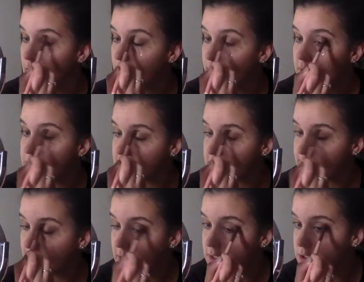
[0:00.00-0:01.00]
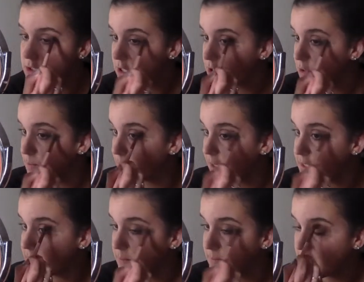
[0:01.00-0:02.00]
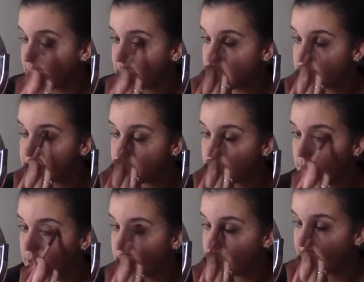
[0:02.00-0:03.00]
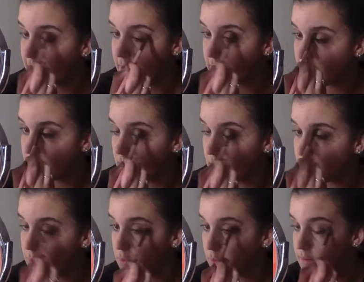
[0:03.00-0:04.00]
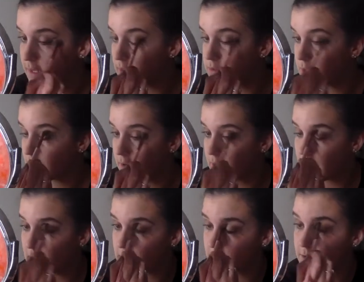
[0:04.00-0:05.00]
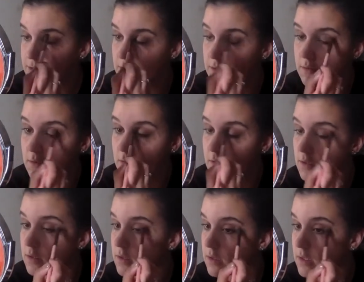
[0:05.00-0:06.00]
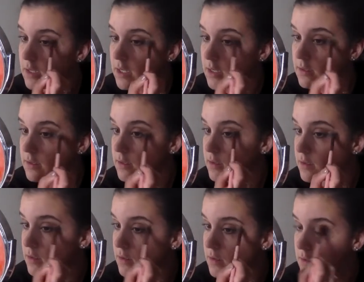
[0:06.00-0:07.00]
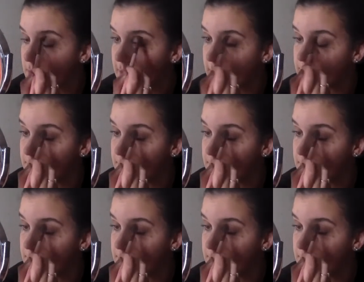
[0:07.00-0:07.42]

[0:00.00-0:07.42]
But it's just making sure you're blending it because you're going to be adding a lot more like darker colors. And yeah.